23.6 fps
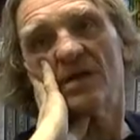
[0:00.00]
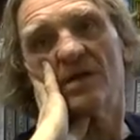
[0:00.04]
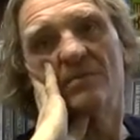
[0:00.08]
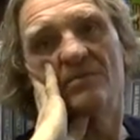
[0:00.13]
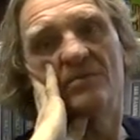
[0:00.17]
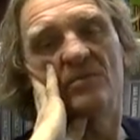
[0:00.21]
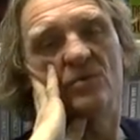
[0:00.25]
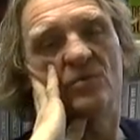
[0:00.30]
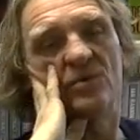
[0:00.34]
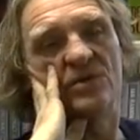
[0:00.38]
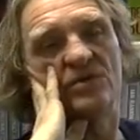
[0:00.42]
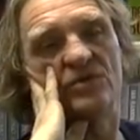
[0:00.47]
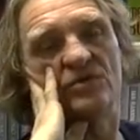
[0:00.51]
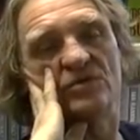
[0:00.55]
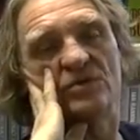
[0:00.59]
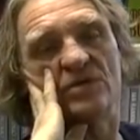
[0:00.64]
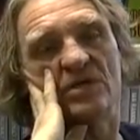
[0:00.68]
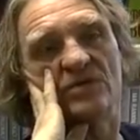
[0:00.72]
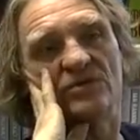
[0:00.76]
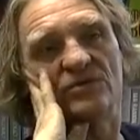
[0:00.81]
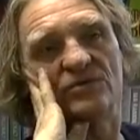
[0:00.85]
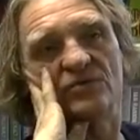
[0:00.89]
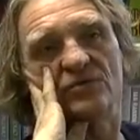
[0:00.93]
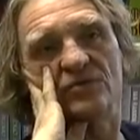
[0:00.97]
But when you
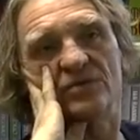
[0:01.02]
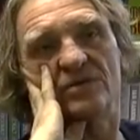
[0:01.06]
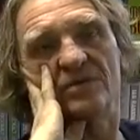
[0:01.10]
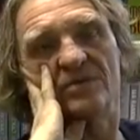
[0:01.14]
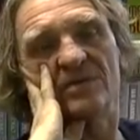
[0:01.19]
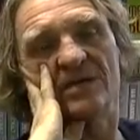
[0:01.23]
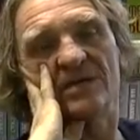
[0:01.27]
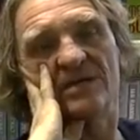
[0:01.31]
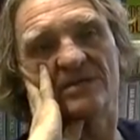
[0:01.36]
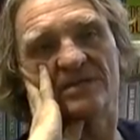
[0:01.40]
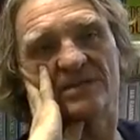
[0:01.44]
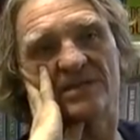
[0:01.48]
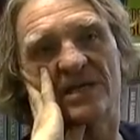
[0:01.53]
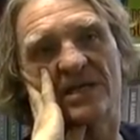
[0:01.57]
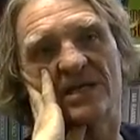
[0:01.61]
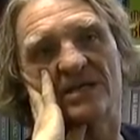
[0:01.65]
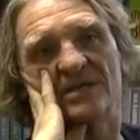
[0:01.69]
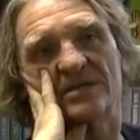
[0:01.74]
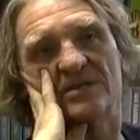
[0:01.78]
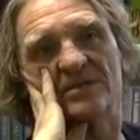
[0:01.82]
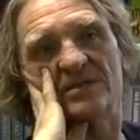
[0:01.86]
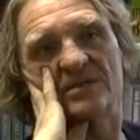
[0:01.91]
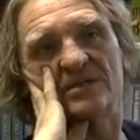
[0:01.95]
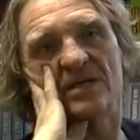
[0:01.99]
start talking about
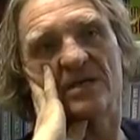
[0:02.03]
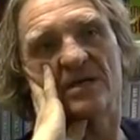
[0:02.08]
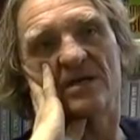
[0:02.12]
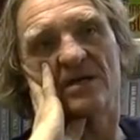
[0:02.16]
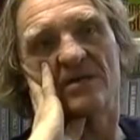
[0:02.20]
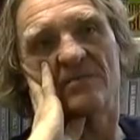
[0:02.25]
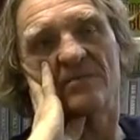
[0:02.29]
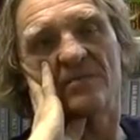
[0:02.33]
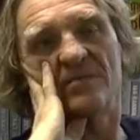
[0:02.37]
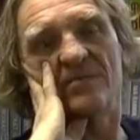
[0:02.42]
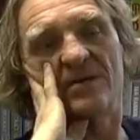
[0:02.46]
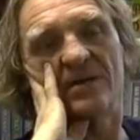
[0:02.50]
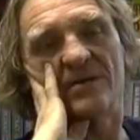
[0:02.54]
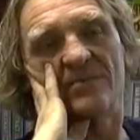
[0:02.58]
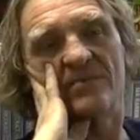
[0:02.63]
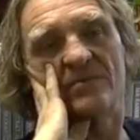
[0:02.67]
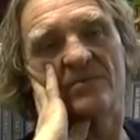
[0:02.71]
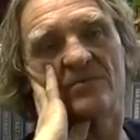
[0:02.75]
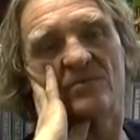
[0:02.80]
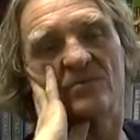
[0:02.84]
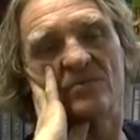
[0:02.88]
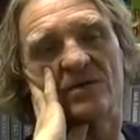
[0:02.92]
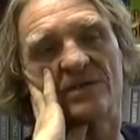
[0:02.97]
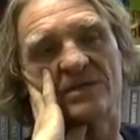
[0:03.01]
sex, people are
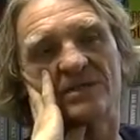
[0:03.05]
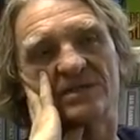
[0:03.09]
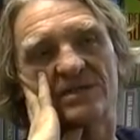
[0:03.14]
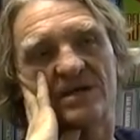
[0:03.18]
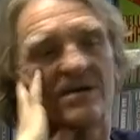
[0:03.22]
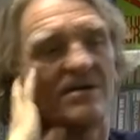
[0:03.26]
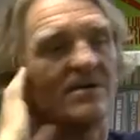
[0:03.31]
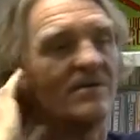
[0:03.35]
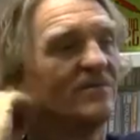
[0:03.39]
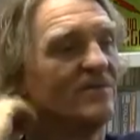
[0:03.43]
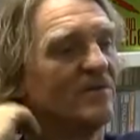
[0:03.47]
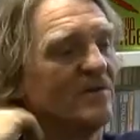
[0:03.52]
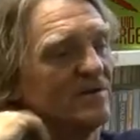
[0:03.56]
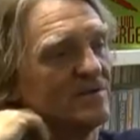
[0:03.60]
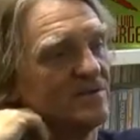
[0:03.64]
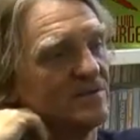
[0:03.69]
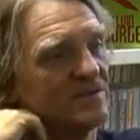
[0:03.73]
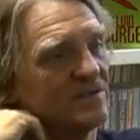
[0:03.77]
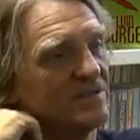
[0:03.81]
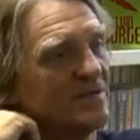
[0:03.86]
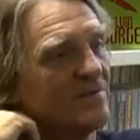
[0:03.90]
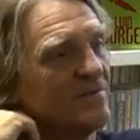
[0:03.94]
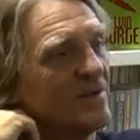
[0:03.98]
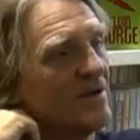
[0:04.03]
always terrified that
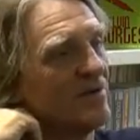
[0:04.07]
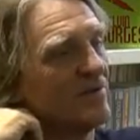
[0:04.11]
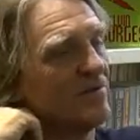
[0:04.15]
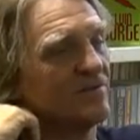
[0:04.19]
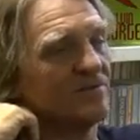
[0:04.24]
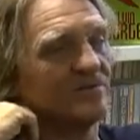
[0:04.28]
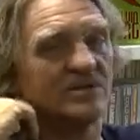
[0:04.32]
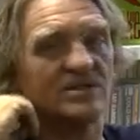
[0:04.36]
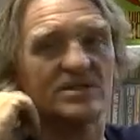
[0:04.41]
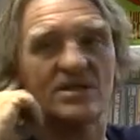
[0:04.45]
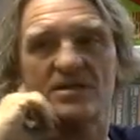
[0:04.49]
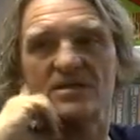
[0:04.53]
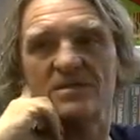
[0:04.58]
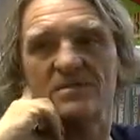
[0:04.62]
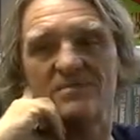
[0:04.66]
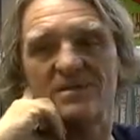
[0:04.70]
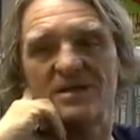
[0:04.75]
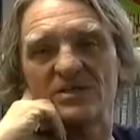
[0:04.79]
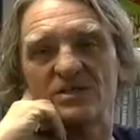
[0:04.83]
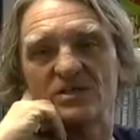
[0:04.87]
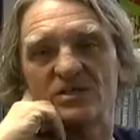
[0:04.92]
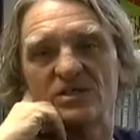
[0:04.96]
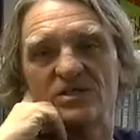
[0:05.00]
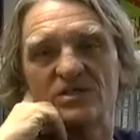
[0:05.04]
somehow or other it's going to
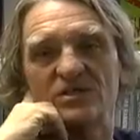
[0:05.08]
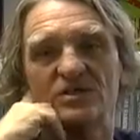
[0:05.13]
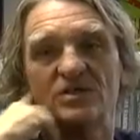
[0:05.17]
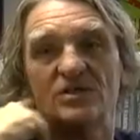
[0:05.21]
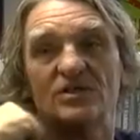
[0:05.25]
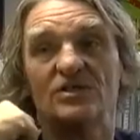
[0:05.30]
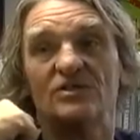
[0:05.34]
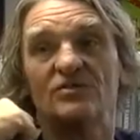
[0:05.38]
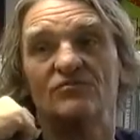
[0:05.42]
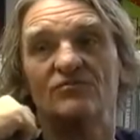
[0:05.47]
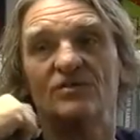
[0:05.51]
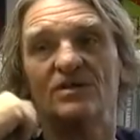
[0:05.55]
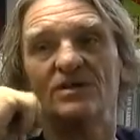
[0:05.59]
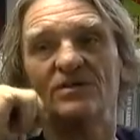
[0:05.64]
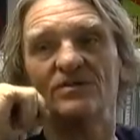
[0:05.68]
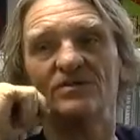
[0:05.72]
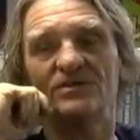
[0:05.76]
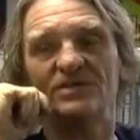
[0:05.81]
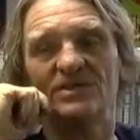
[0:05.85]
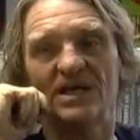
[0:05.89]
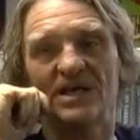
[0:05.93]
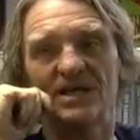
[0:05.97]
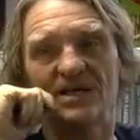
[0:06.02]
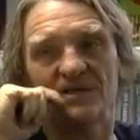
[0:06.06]
magically turn into real
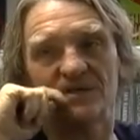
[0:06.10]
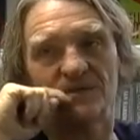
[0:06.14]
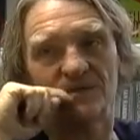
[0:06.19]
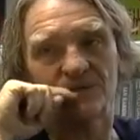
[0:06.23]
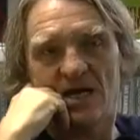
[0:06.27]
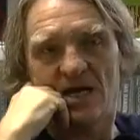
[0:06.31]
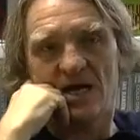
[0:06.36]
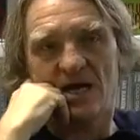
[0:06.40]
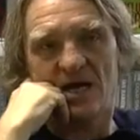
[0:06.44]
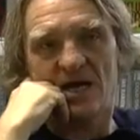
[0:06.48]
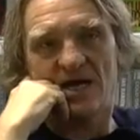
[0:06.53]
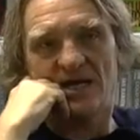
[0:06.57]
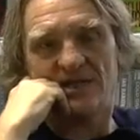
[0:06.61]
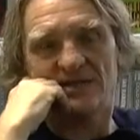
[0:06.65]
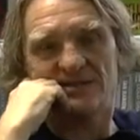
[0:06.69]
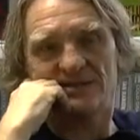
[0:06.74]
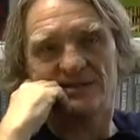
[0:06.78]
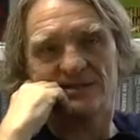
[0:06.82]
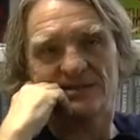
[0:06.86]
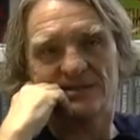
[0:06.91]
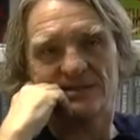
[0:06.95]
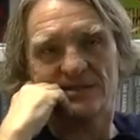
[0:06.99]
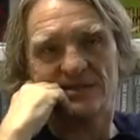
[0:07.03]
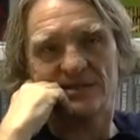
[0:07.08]
sex.
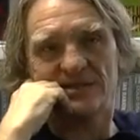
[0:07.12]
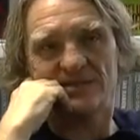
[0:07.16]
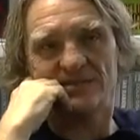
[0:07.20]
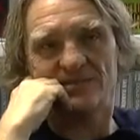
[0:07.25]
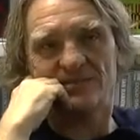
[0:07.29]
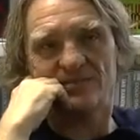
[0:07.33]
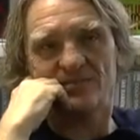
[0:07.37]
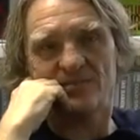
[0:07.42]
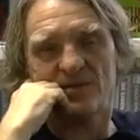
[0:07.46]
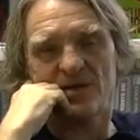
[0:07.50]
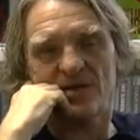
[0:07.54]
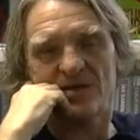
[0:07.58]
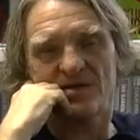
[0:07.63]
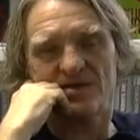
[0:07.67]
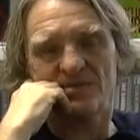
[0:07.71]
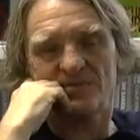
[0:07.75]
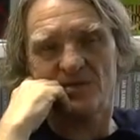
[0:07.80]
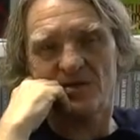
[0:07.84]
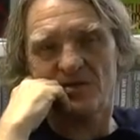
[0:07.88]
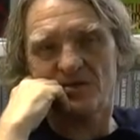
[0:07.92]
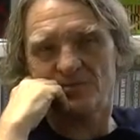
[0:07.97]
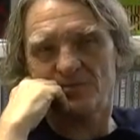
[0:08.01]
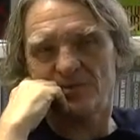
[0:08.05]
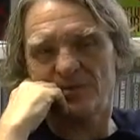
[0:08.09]
And I
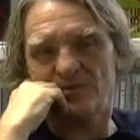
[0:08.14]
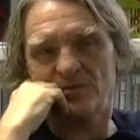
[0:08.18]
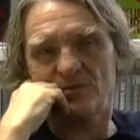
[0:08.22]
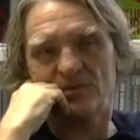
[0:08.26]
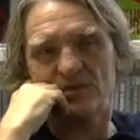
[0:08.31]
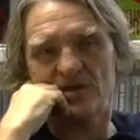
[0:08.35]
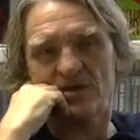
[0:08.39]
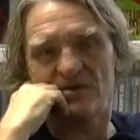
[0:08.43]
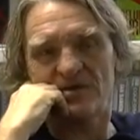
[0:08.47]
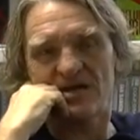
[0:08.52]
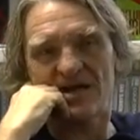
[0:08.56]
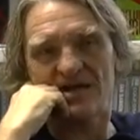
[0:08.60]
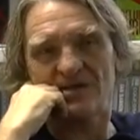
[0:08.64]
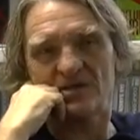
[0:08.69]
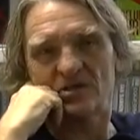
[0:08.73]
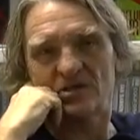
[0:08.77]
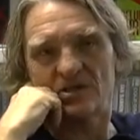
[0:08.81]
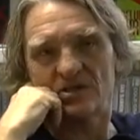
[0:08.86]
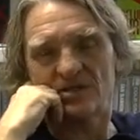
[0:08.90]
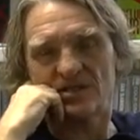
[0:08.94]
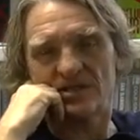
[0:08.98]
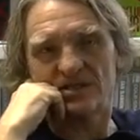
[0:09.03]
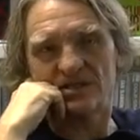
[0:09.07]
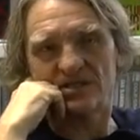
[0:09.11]
suppose people don't
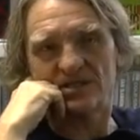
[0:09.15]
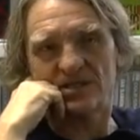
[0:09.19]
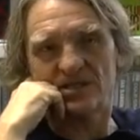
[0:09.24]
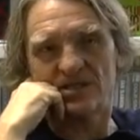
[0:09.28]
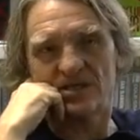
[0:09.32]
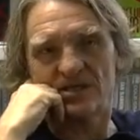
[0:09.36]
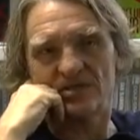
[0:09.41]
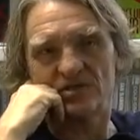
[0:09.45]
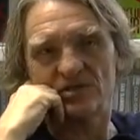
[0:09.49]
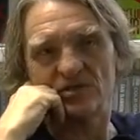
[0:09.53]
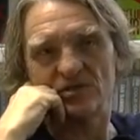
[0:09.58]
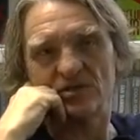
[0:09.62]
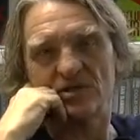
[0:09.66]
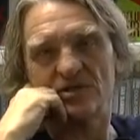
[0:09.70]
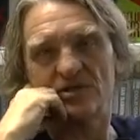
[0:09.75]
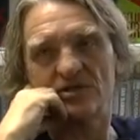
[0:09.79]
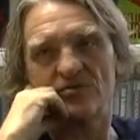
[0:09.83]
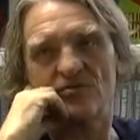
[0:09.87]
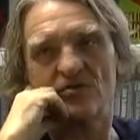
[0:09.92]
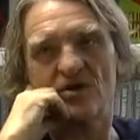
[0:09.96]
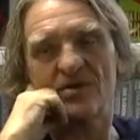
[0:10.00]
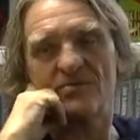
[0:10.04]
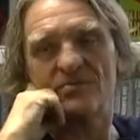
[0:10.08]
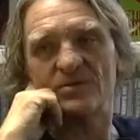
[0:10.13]
actually think teenagers are going to
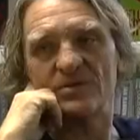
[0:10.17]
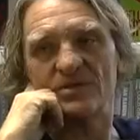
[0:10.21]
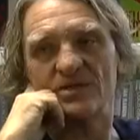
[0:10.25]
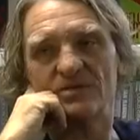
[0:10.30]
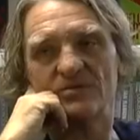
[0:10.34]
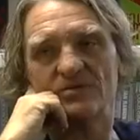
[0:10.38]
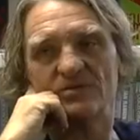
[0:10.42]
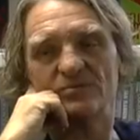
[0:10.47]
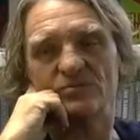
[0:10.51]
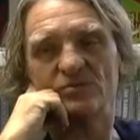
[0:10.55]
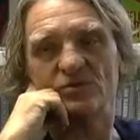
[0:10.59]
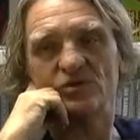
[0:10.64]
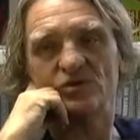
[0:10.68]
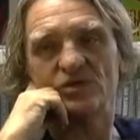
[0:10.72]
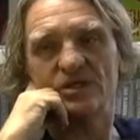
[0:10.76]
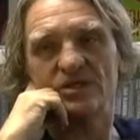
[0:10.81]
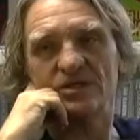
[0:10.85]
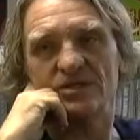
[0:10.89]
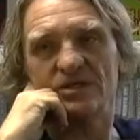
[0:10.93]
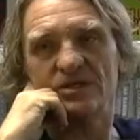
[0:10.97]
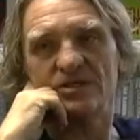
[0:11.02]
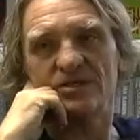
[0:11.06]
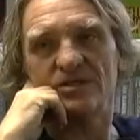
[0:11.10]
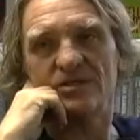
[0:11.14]
grab the nearest machine
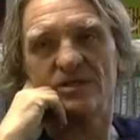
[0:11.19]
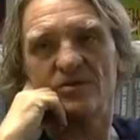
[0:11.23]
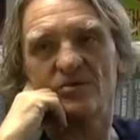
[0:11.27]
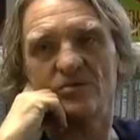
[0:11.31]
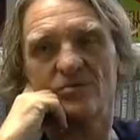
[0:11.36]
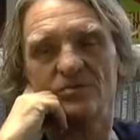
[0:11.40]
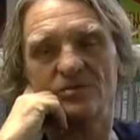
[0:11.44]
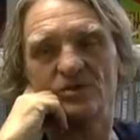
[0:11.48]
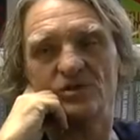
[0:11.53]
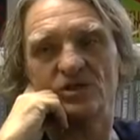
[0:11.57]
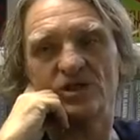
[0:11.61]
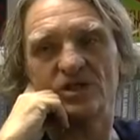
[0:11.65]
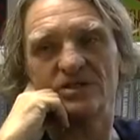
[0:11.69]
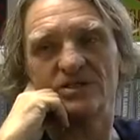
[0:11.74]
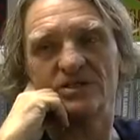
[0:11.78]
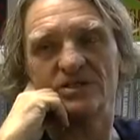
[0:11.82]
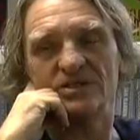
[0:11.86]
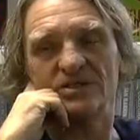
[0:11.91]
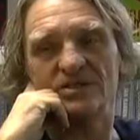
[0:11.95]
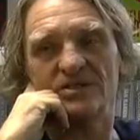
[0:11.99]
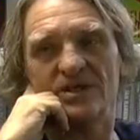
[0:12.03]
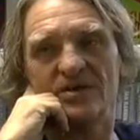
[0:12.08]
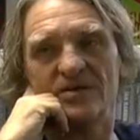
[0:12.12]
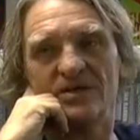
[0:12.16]
gun or machete
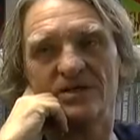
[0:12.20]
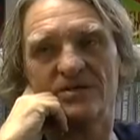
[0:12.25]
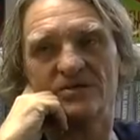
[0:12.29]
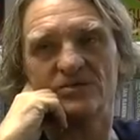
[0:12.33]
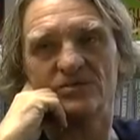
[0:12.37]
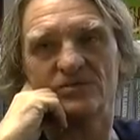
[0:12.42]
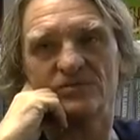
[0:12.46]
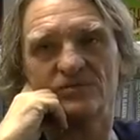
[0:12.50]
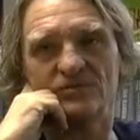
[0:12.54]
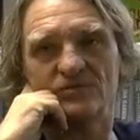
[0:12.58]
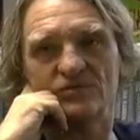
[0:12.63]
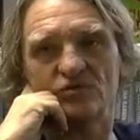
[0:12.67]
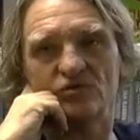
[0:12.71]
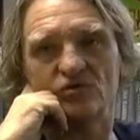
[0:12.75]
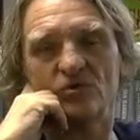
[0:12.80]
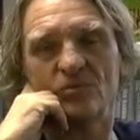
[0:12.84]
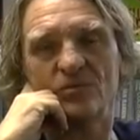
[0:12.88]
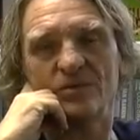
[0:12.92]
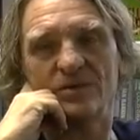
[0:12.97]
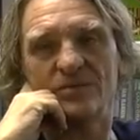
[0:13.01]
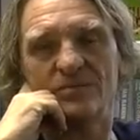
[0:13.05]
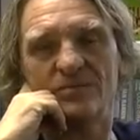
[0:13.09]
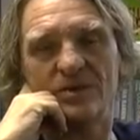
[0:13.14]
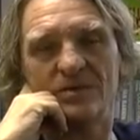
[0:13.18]
and go out sort of
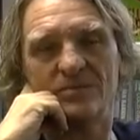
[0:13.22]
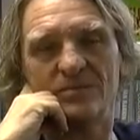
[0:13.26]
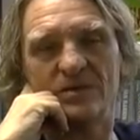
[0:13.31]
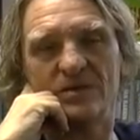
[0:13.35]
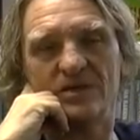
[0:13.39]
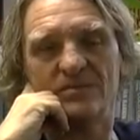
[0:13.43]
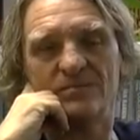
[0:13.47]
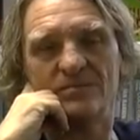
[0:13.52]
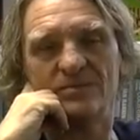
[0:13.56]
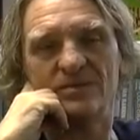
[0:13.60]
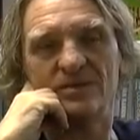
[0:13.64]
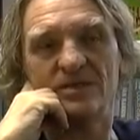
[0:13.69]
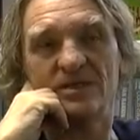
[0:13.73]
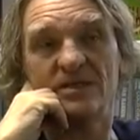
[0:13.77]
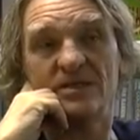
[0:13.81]
chopping people up, but